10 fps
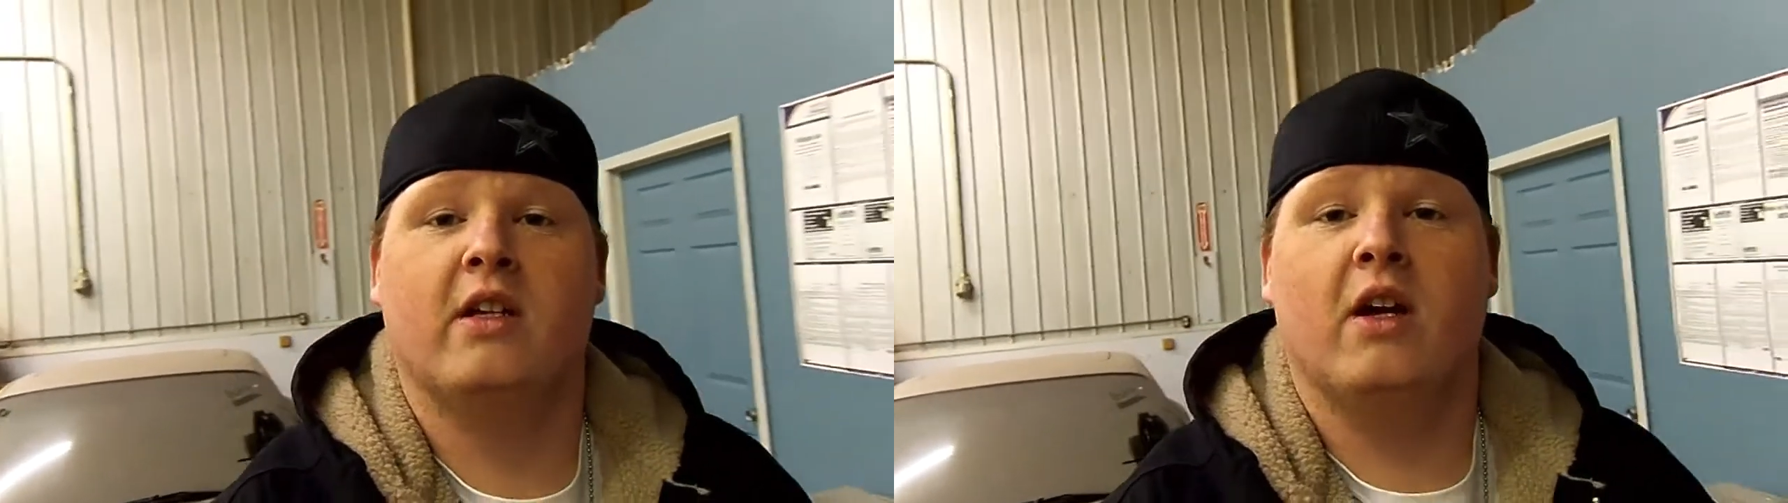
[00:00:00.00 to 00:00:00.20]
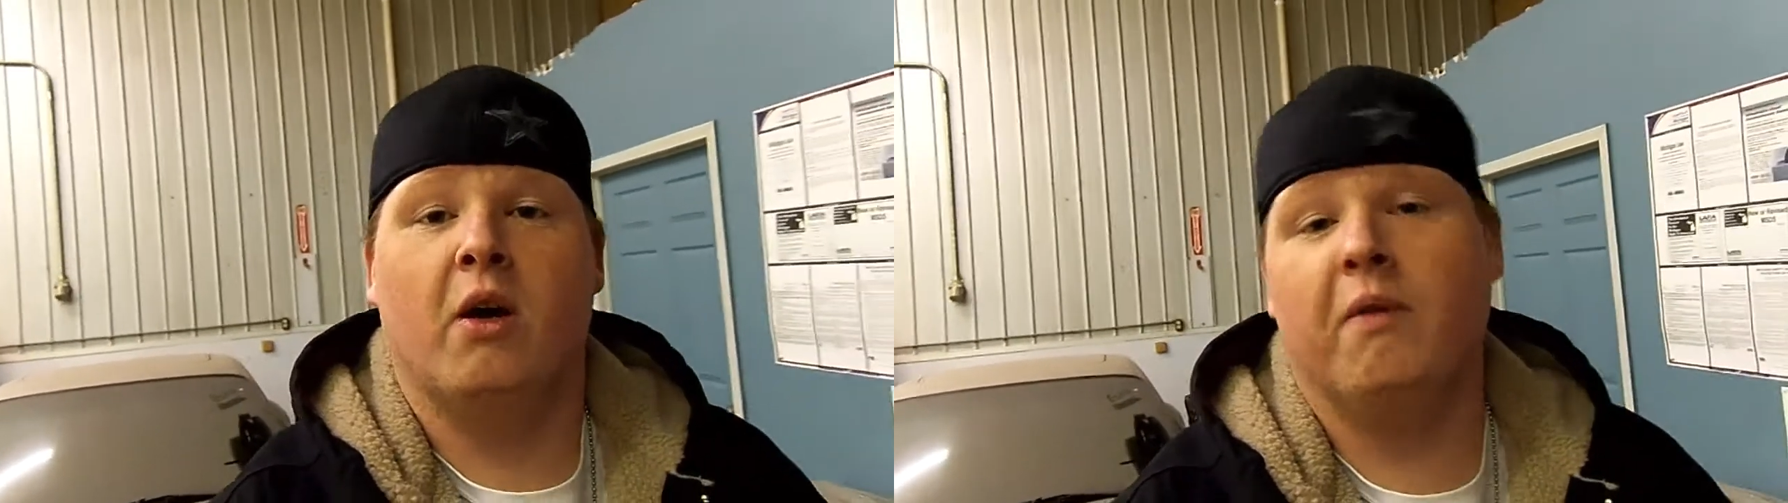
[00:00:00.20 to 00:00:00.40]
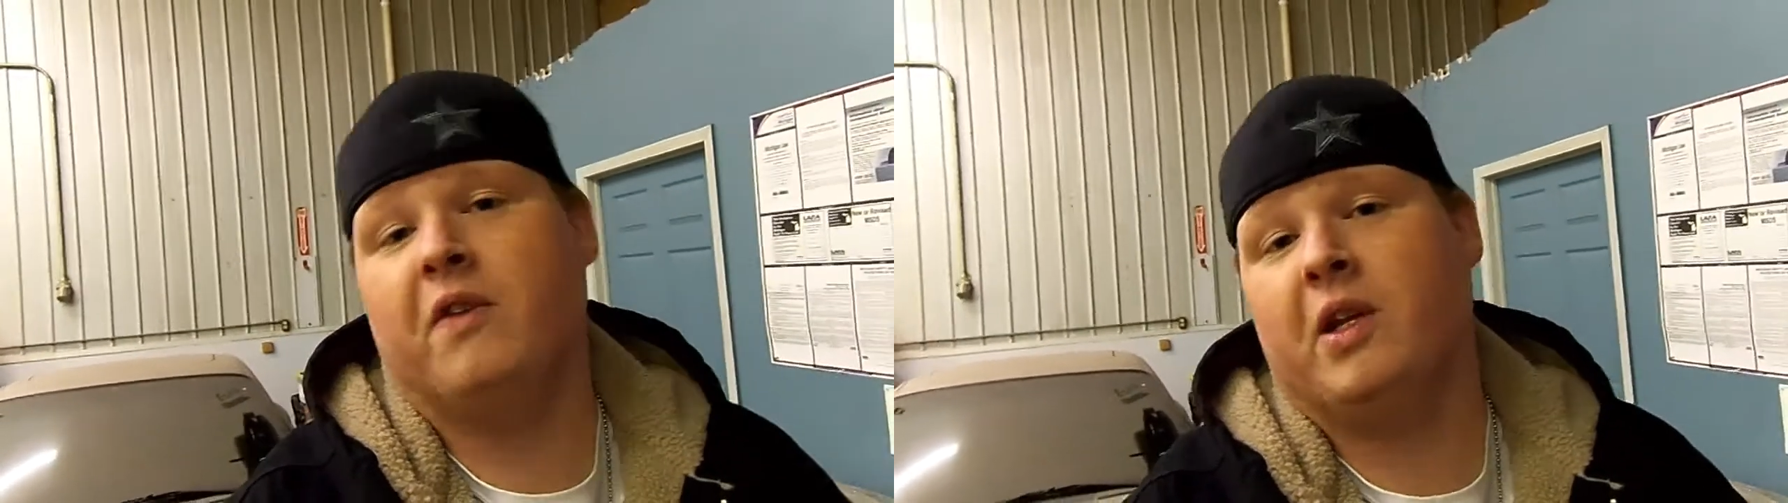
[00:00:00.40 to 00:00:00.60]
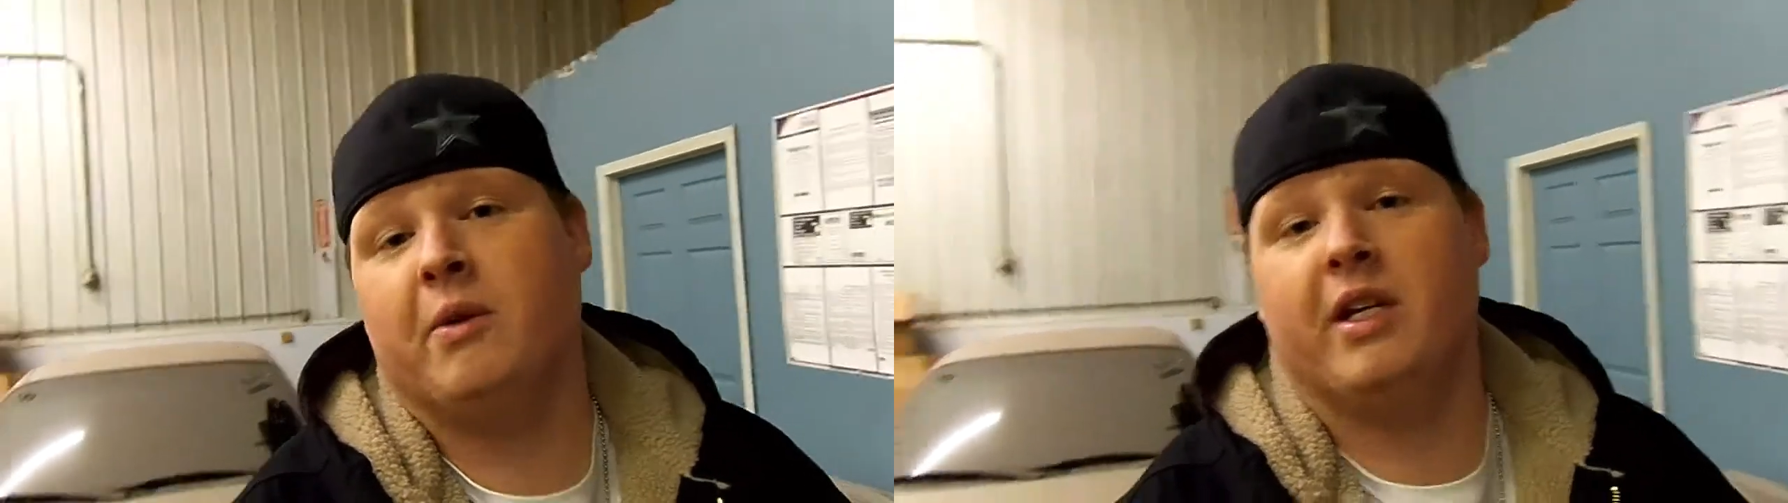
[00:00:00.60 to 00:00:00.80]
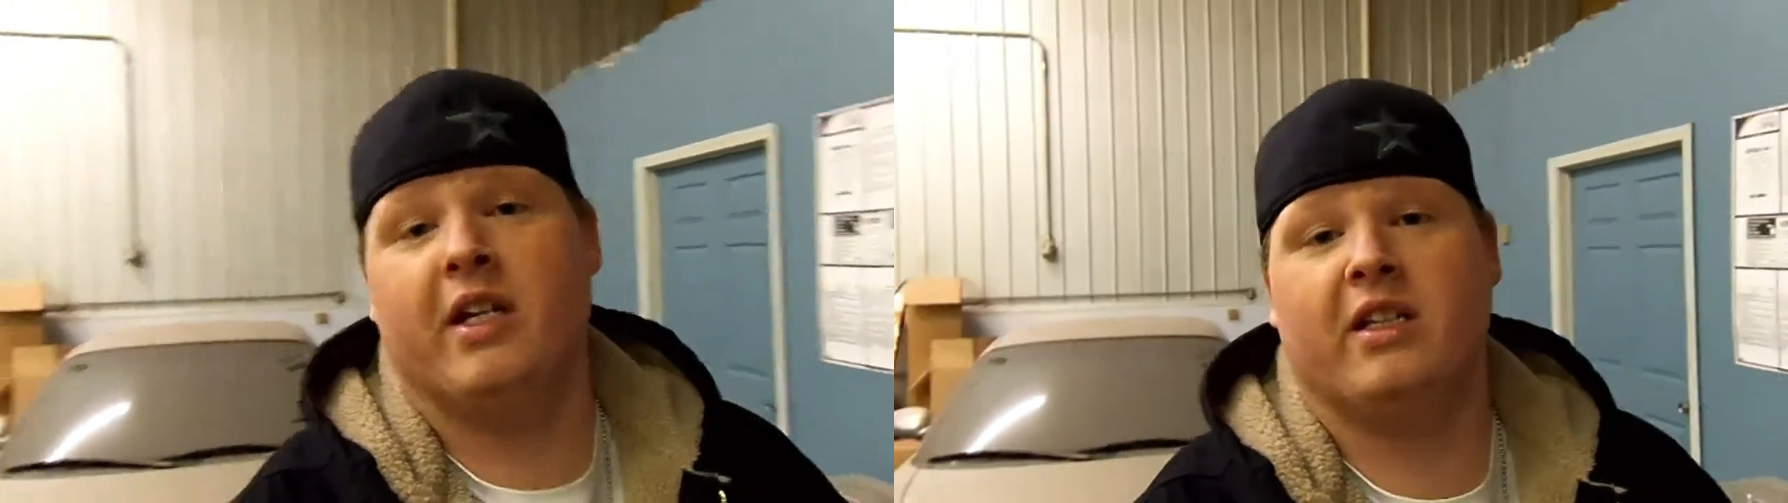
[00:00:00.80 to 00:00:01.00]
Hopefully
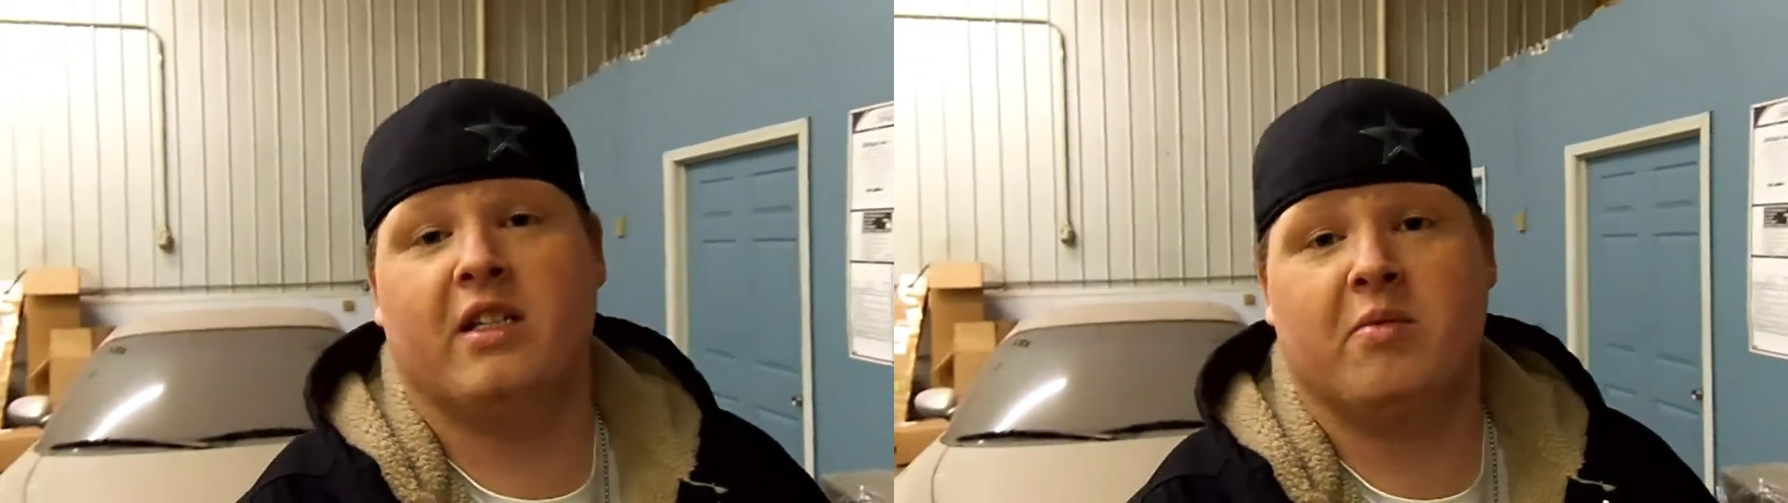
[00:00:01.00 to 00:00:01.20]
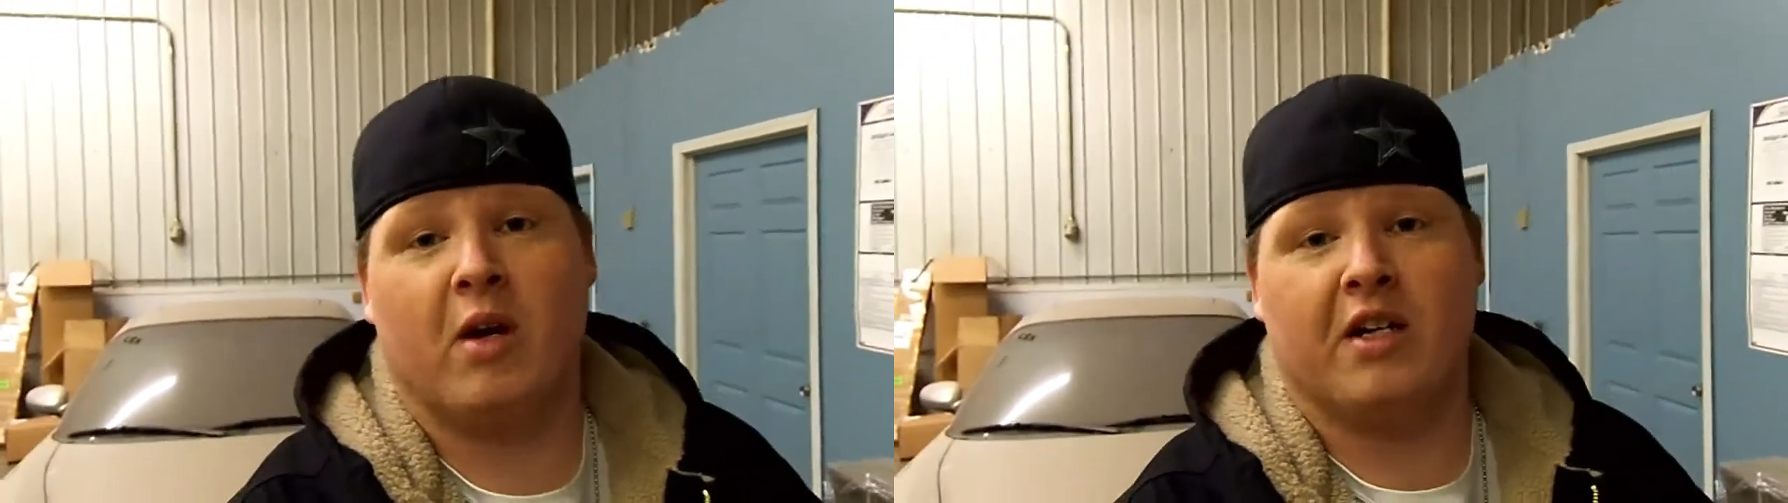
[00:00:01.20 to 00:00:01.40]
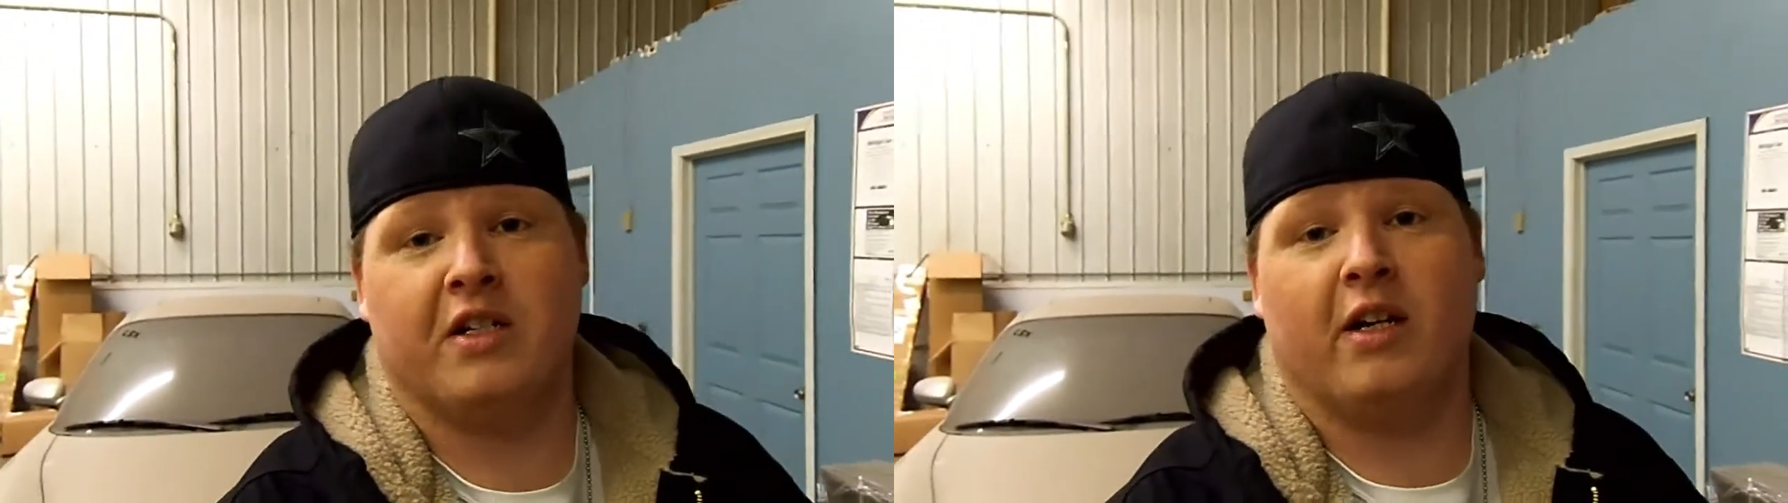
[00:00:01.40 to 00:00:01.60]
we can get this project